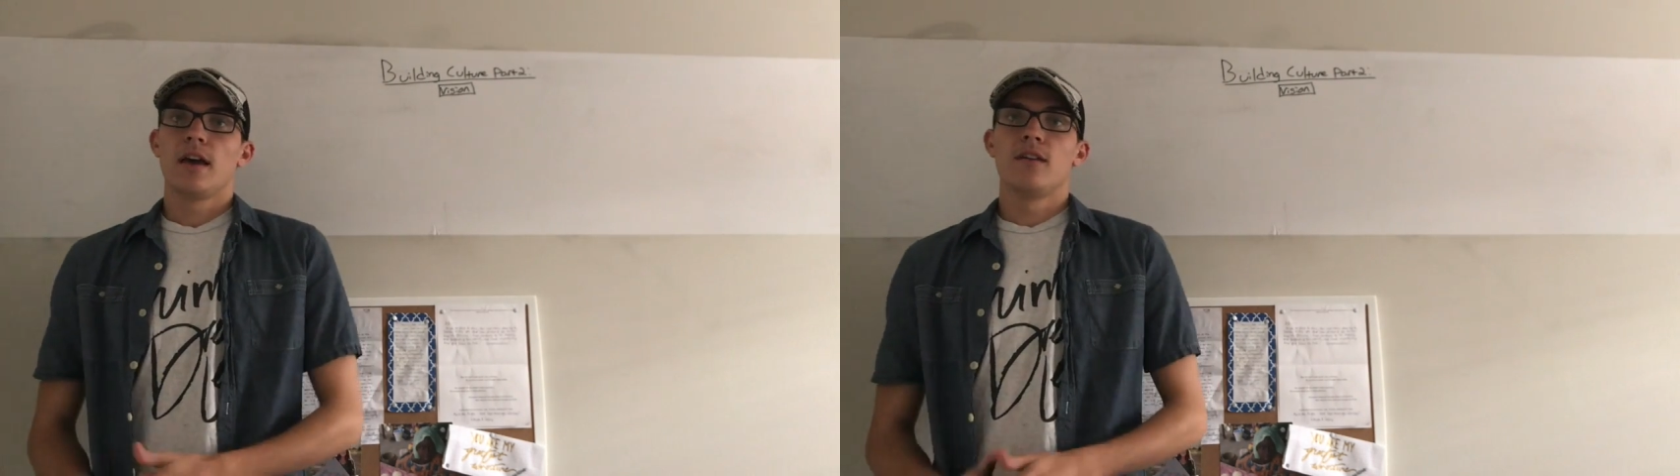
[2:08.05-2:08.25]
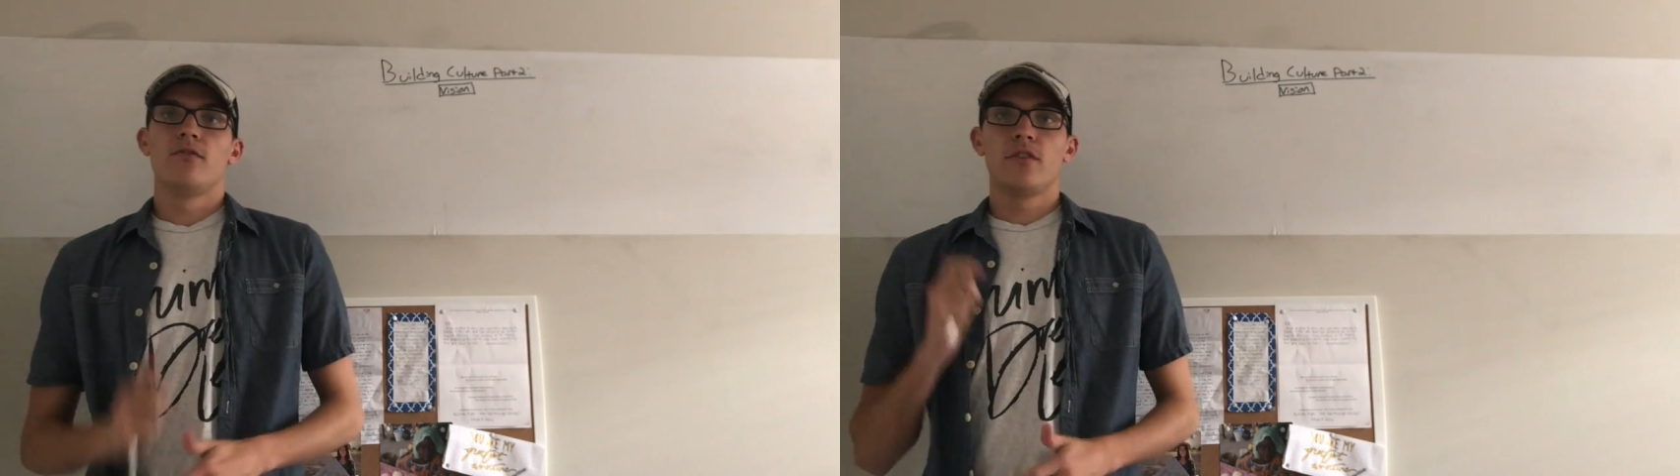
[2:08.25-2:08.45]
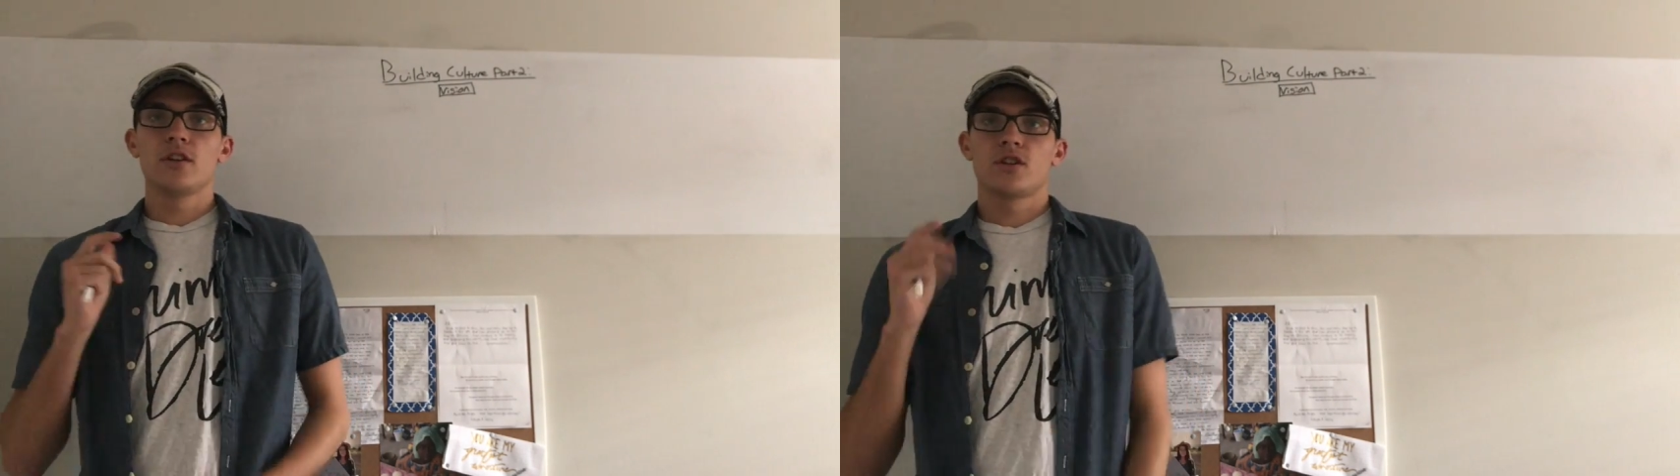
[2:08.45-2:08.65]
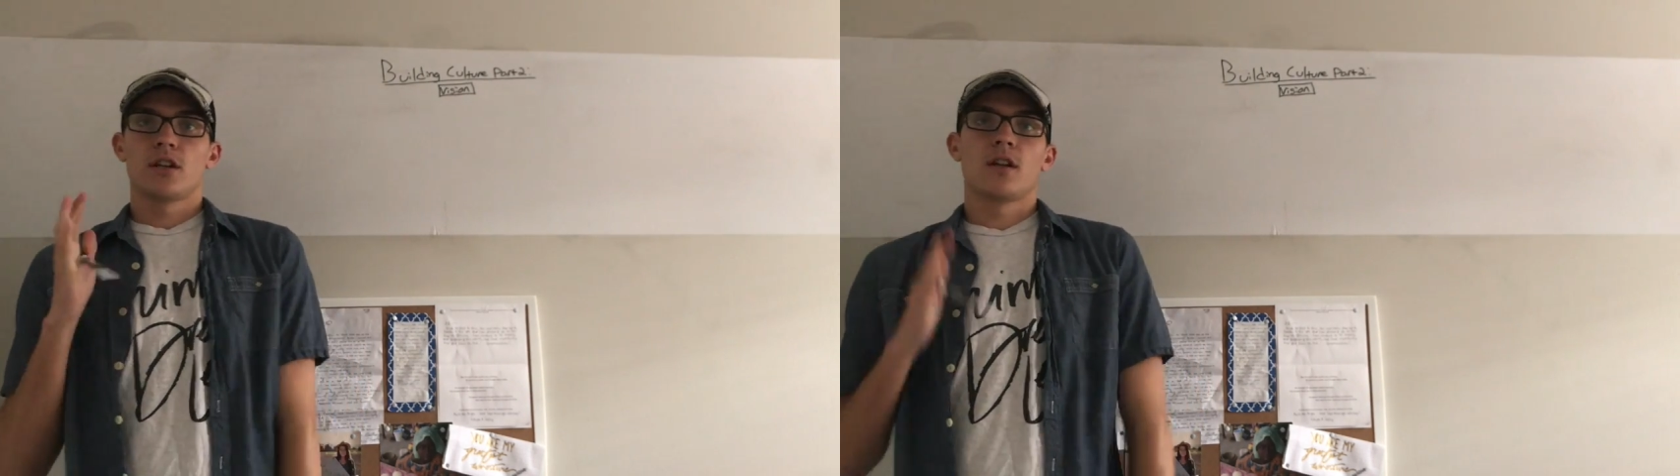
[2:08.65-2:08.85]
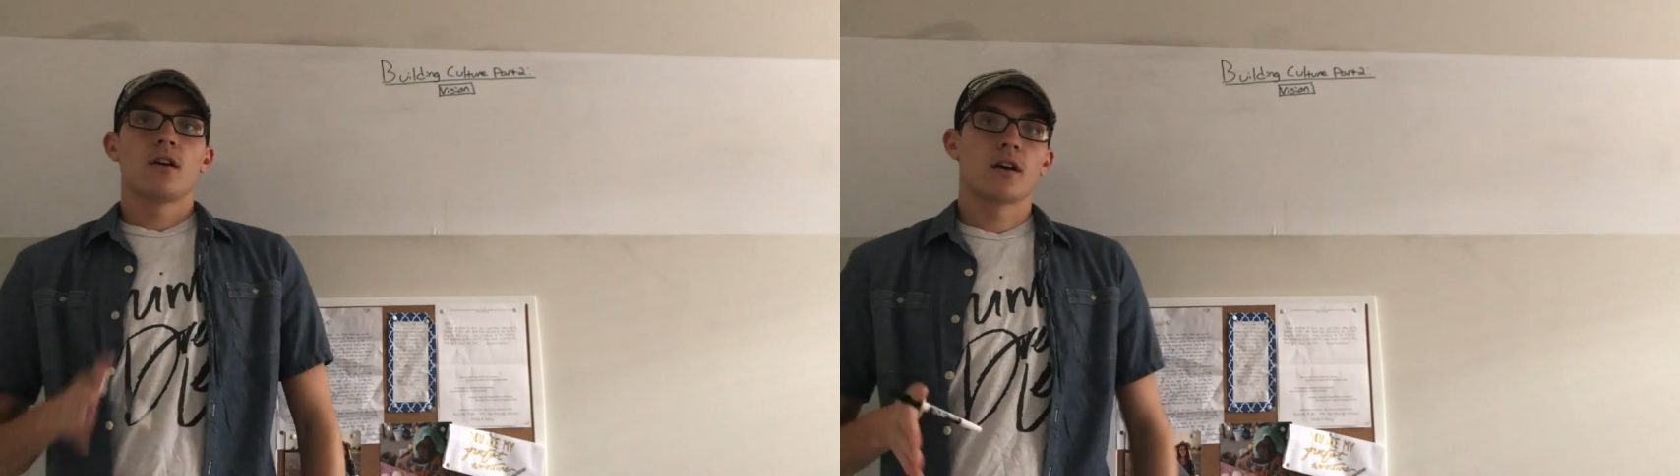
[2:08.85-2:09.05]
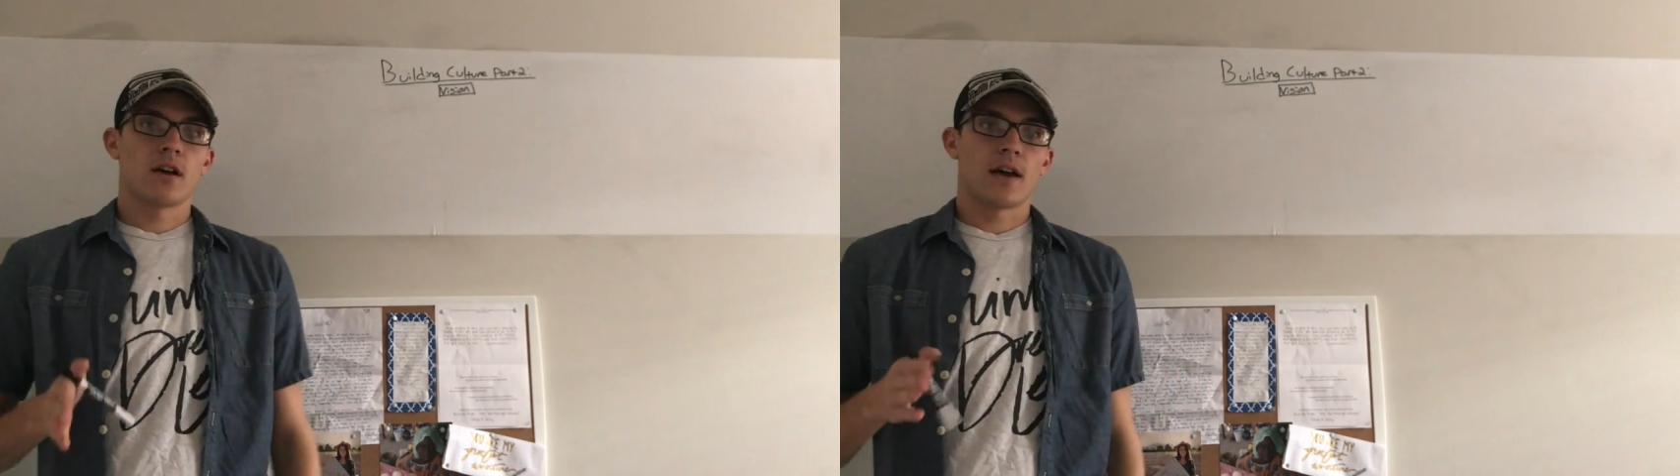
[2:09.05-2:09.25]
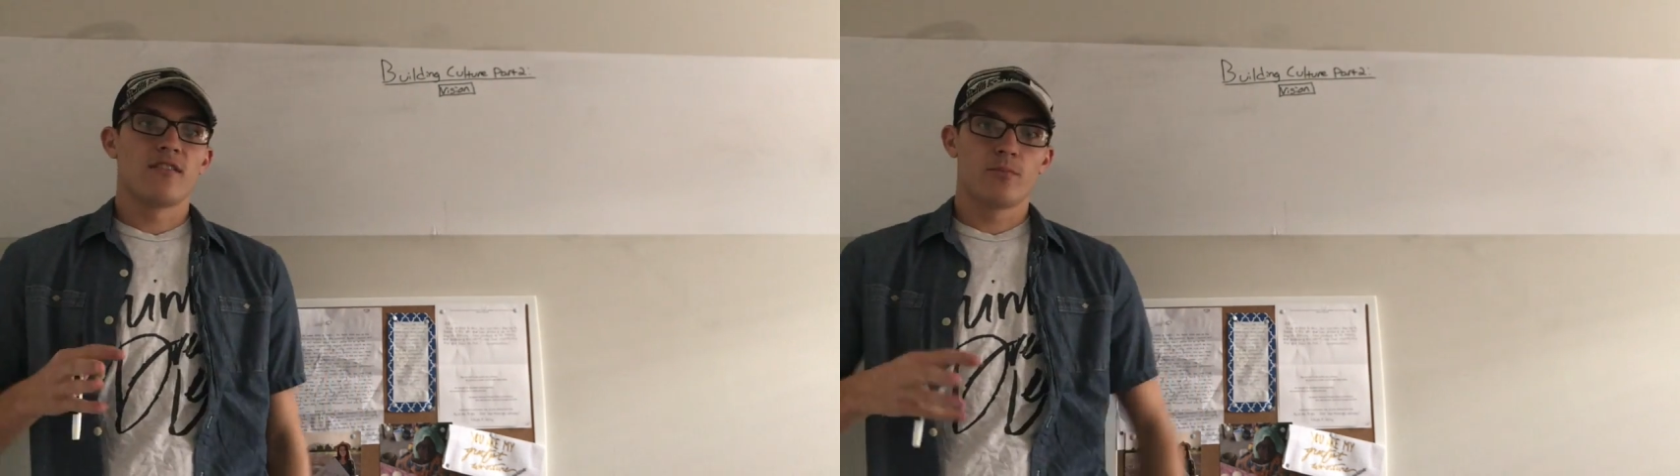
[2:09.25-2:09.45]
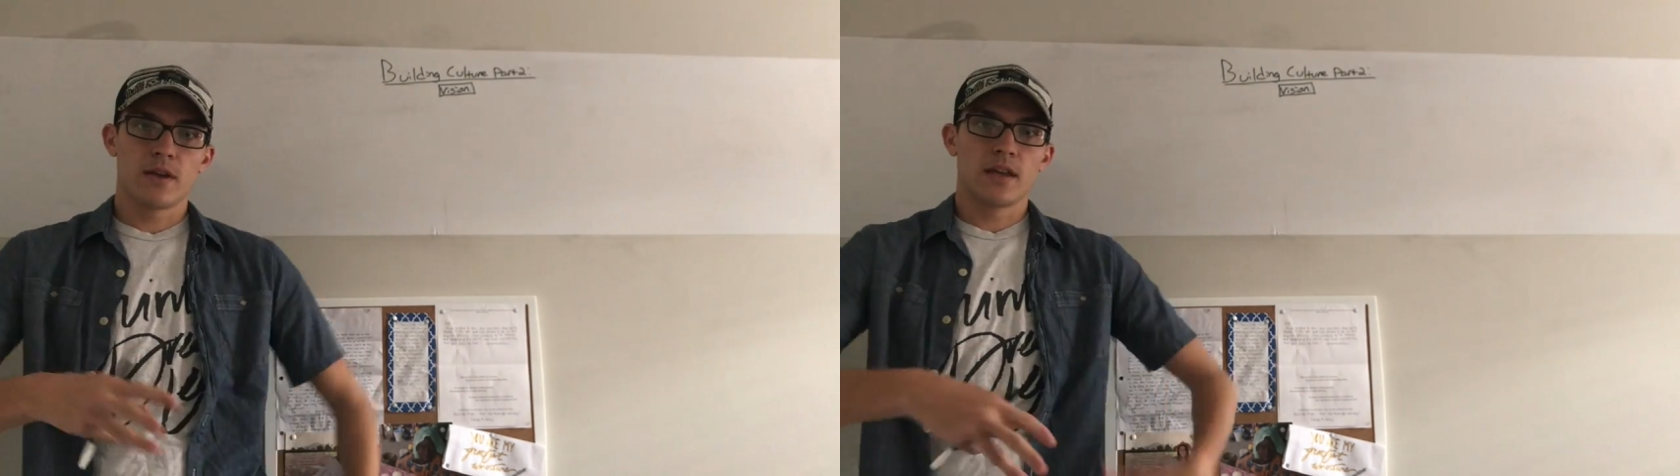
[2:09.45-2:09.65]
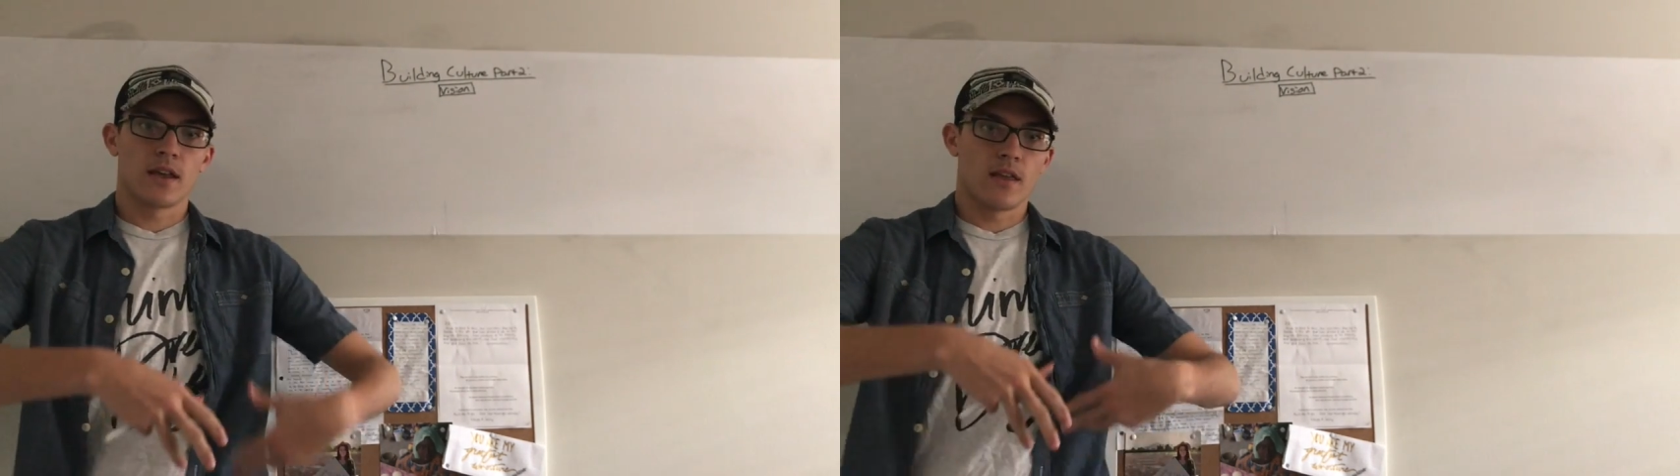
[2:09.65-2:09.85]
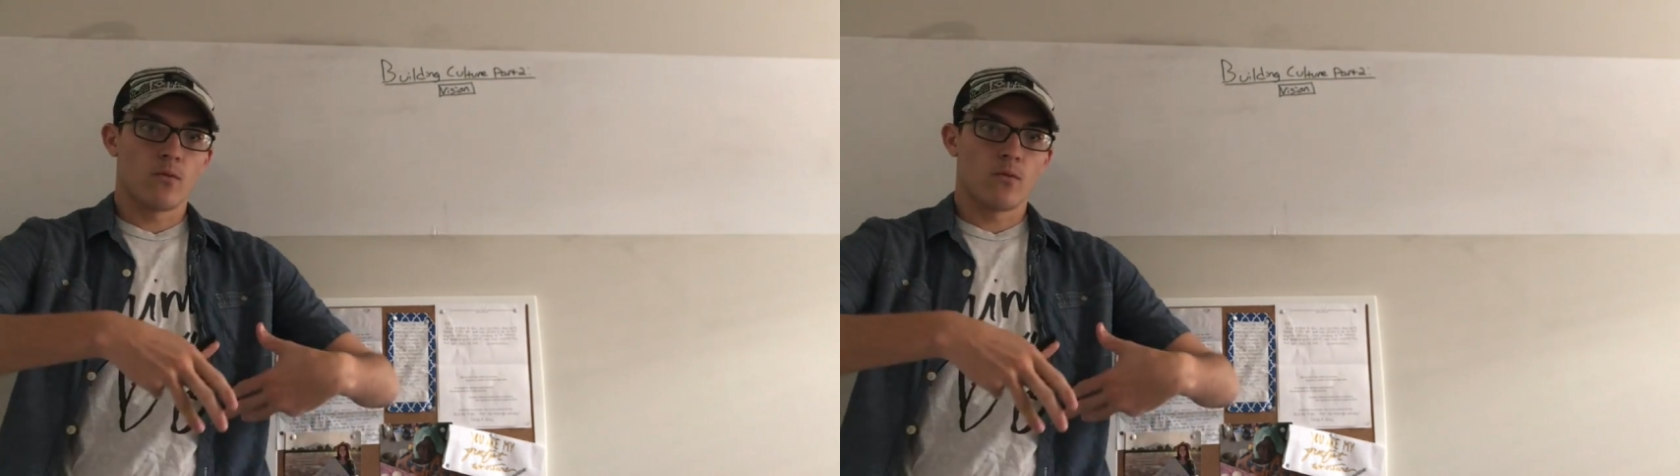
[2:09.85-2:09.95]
and vision kind of being